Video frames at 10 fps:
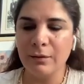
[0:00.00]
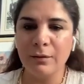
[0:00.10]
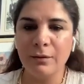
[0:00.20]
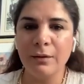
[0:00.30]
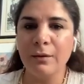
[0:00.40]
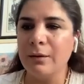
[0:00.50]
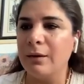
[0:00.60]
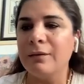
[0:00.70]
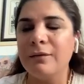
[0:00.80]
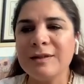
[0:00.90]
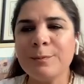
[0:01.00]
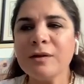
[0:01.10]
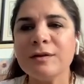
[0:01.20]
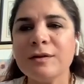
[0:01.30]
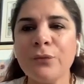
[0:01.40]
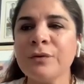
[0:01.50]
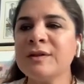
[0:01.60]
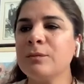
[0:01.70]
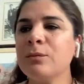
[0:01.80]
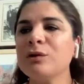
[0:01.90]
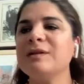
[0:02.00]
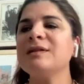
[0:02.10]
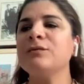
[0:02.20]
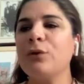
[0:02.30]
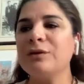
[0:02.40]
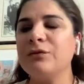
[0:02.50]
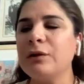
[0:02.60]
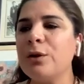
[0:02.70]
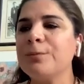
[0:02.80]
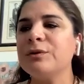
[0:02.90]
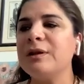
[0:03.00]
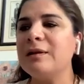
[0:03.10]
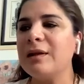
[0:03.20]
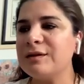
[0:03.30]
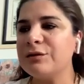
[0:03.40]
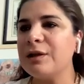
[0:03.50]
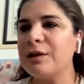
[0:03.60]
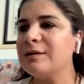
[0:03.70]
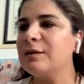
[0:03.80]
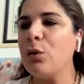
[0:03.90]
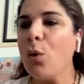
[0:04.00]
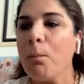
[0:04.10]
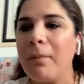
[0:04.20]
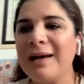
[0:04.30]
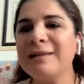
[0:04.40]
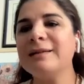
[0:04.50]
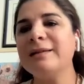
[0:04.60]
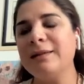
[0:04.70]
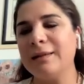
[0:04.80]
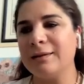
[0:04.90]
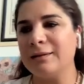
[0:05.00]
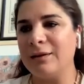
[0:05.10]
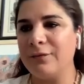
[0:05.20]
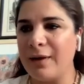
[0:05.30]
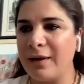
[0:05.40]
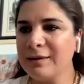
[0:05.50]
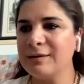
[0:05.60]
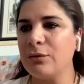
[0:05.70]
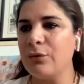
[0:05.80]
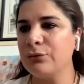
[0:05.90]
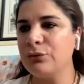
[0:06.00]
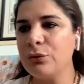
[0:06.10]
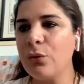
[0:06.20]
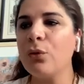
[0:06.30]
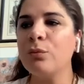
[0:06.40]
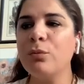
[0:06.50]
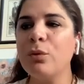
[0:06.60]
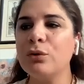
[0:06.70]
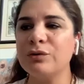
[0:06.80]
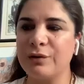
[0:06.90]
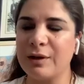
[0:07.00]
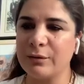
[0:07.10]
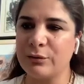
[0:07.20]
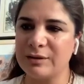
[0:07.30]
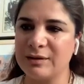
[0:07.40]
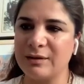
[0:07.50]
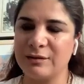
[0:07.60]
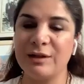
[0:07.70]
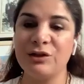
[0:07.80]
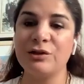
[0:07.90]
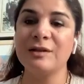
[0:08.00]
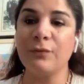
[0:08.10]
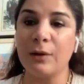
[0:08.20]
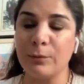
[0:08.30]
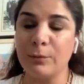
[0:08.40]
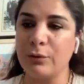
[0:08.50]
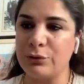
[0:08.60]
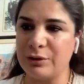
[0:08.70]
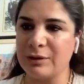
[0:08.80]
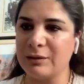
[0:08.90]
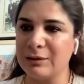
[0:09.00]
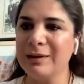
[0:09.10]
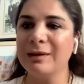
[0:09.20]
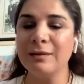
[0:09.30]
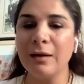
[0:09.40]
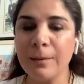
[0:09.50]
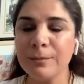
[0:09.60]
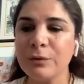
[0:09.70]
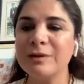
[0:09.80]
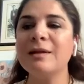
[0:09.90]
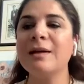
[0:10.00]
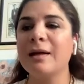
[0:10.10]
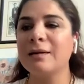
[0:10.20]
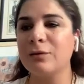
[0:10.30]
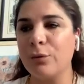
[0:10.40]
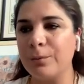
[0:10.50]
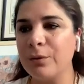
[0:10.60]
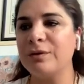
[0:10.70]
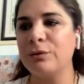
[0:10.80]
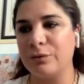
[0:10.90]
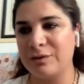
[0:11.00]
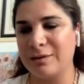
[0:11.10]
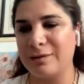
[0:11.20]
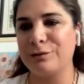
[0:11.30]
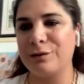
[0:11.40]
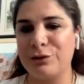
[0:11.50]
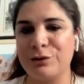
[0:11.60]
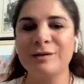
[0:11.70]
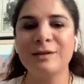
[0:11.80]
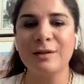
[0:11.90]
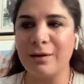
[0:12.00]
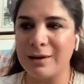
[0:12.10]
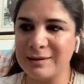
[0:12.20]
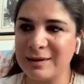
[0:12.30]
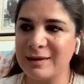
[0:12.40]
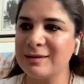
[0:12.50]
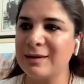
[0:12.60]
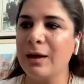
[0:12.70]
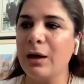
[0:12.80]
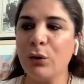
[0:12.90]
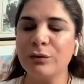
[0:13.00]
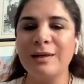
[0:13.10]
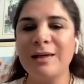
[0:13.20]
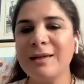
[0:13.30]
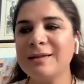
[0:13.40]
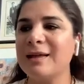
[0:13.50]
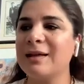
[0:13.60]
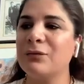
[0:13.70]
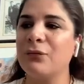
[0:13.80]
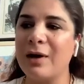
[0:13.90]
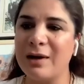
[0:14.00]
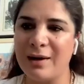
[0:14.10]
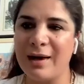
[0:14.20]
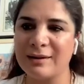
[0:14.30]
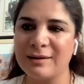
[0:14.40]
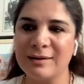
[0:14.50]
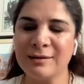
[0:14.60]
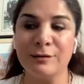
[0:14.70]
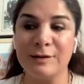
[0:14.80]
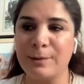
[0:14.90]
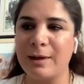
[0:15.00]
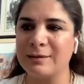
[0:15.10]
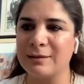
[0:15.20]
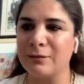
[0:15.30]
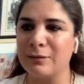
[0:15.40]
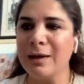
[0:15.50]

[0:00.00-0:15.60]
Response surface models were developed to illustrate the combined clinical effects of two or more drug concentrations pharmacologically. The hypnotic and opioid concentrations are assessed on the X and Y axis respectively,